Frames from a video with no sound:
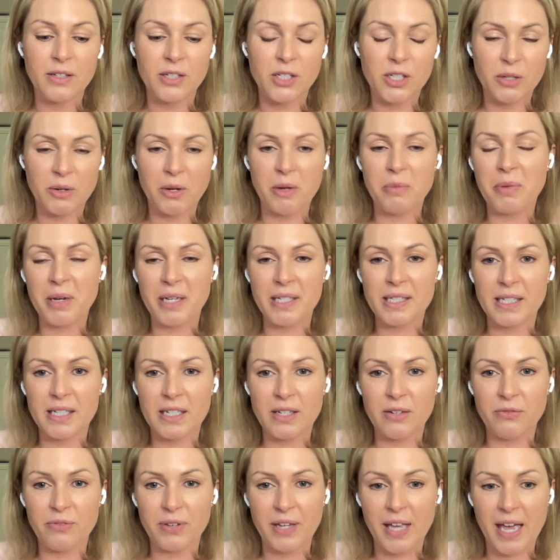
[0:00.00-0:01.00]
doing my
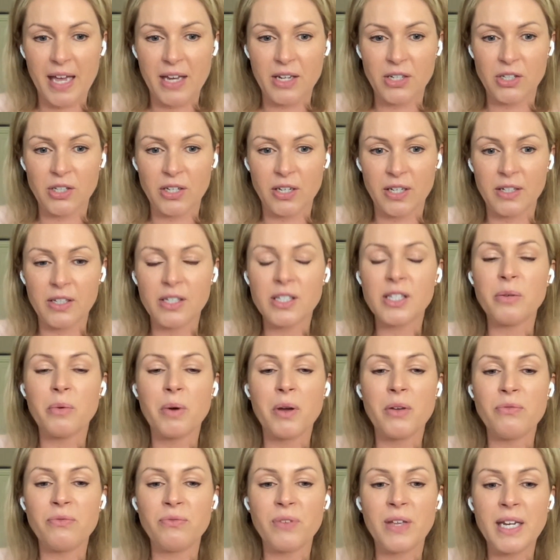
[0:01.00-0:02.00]
certification. So
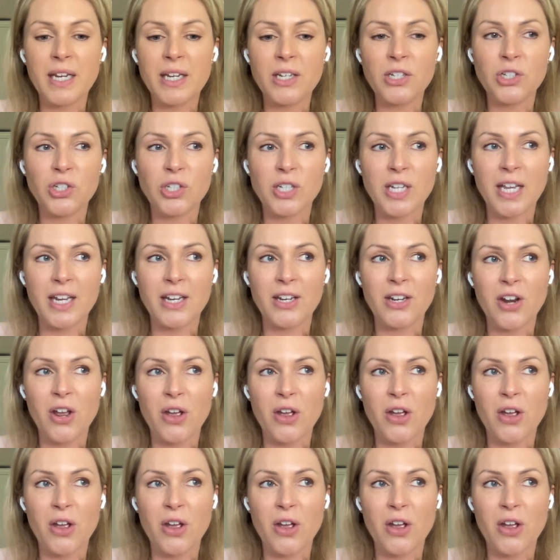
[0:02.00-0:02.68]
I finished in